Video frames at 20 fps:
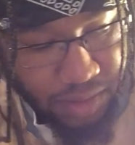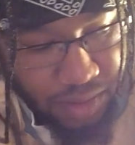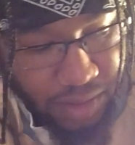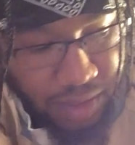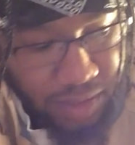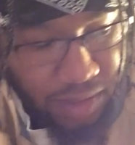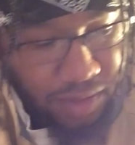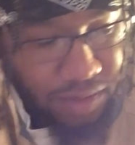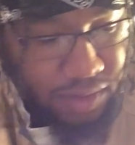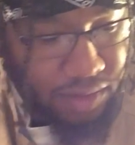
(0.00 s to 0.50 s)

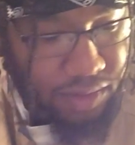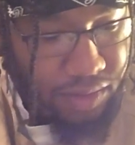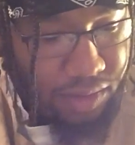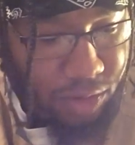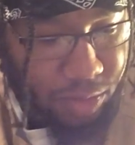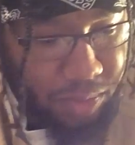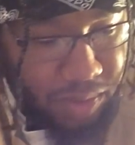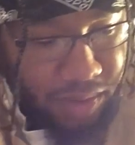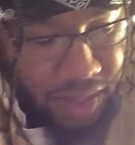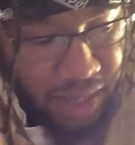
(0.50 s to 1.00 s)
Right, this is
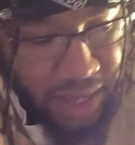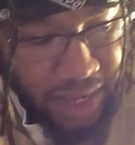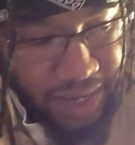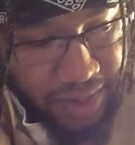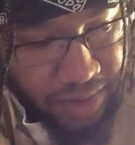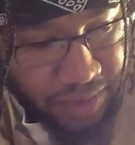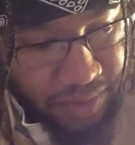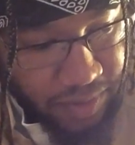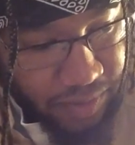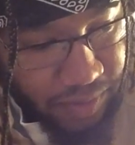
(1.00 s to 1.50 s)

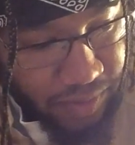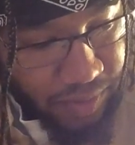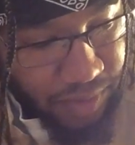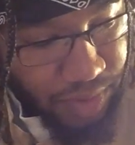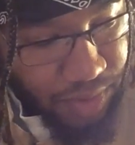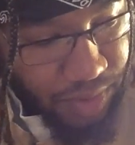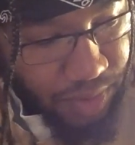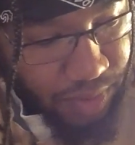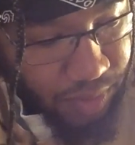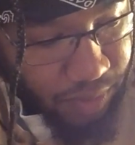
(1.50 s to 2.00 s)
Obadiah
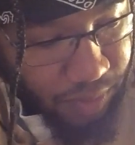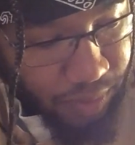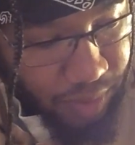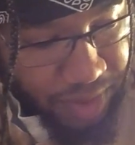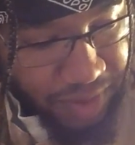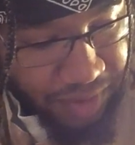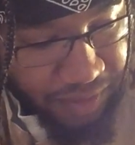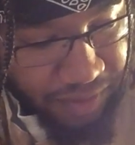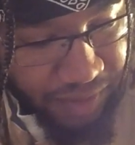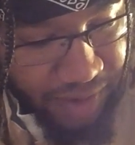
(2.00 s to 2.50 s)

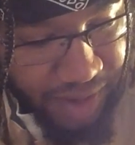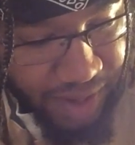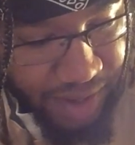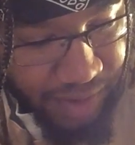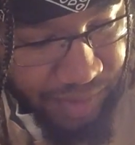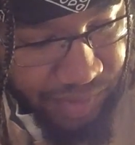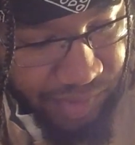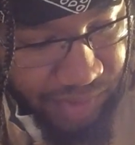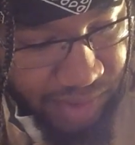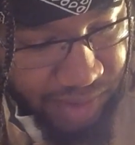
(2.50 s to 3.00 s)

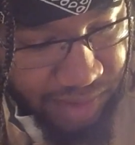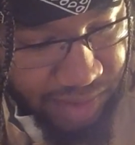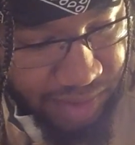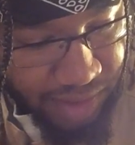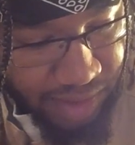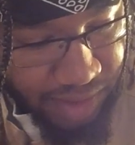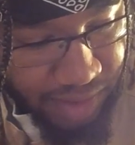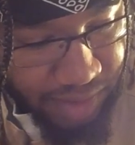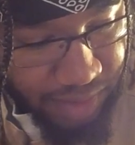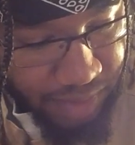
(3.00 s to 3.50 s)
1:5. It
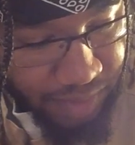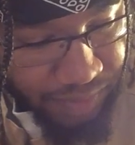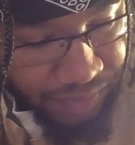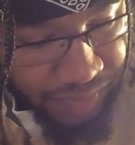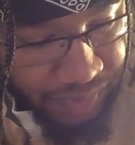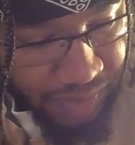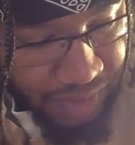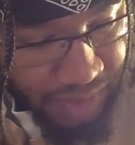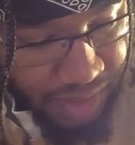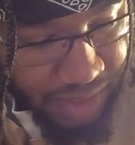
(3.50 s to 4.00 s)
says,
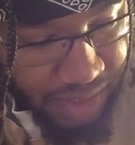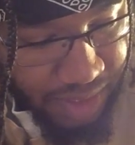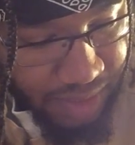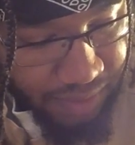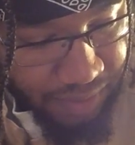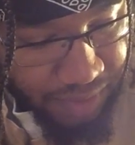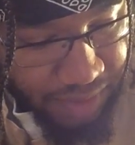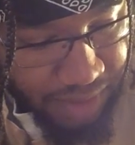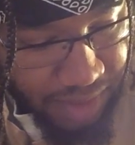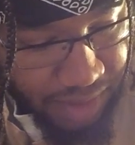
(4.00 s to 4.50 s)

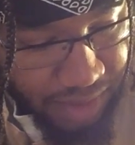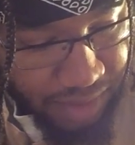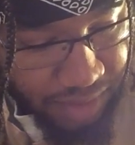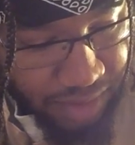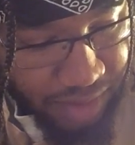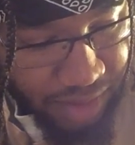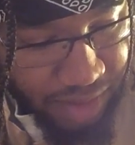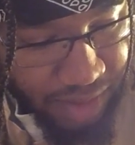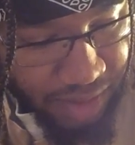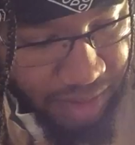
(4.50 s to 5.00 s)
If these
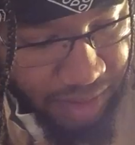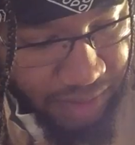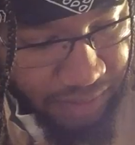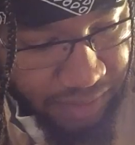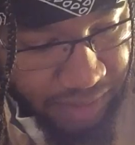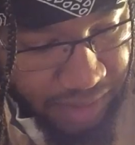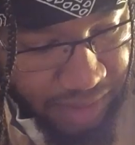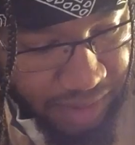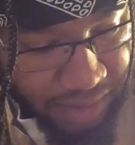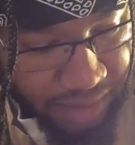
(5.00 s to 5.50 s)

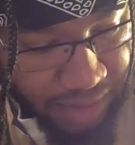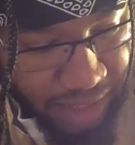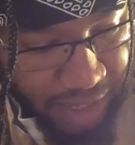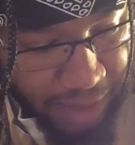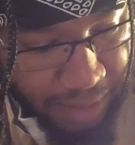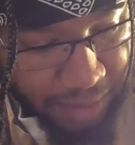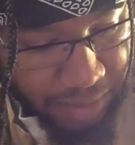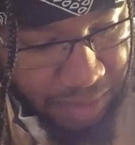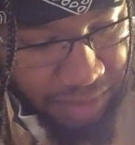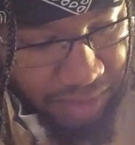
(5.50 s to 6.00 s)

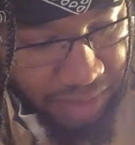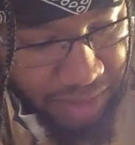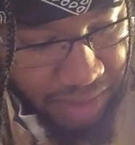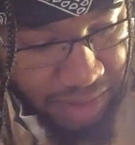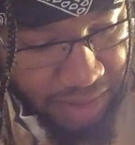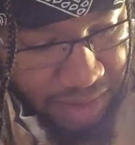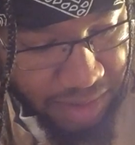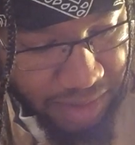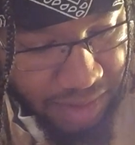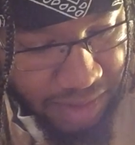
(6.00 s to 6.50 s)
came to
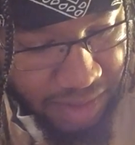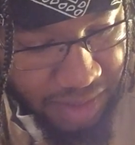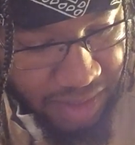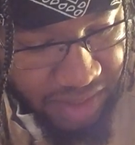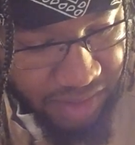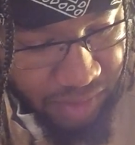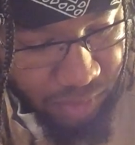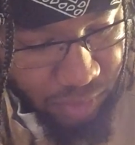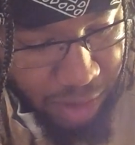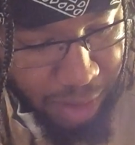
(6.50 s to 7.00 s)
thee,
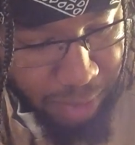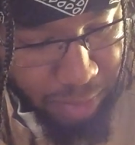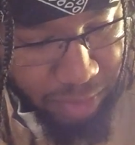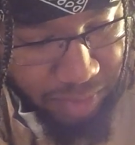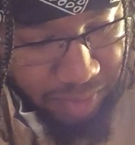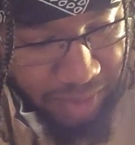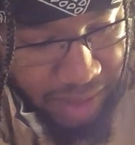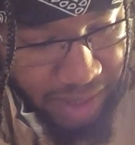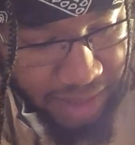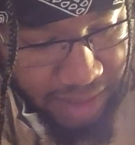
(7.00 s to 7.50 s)
if
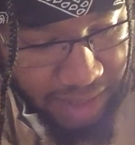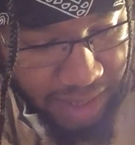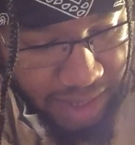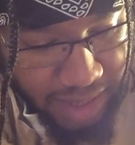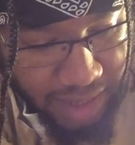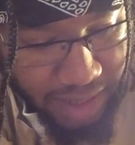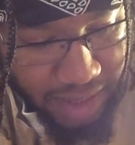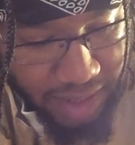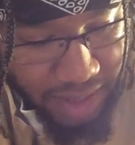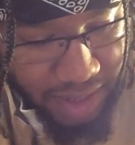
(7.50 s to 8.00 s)
robbers by
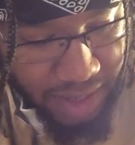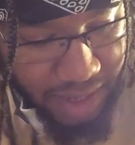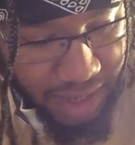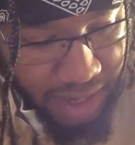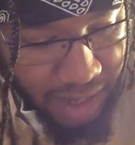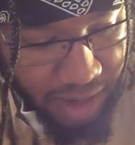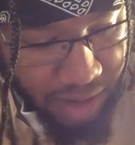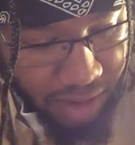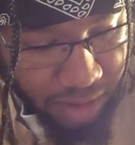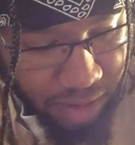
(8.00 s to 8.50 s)
night,
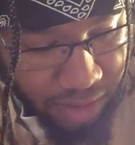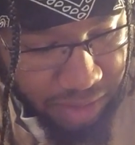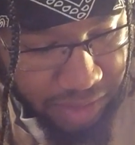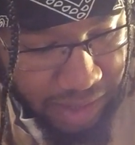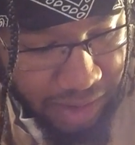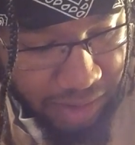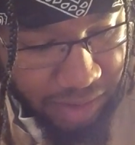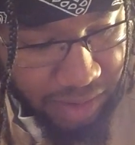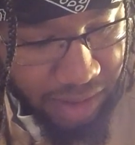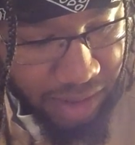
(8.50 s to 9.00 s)
how art
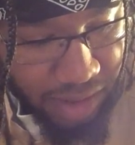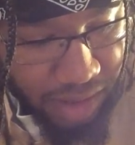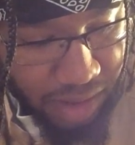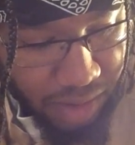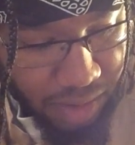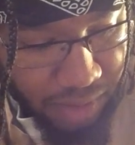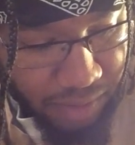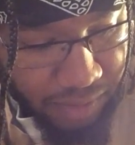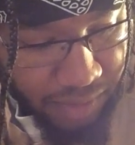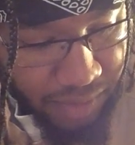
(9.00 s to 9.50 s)
thou cut
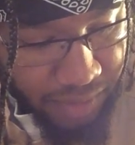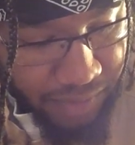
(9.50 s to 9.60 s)
off?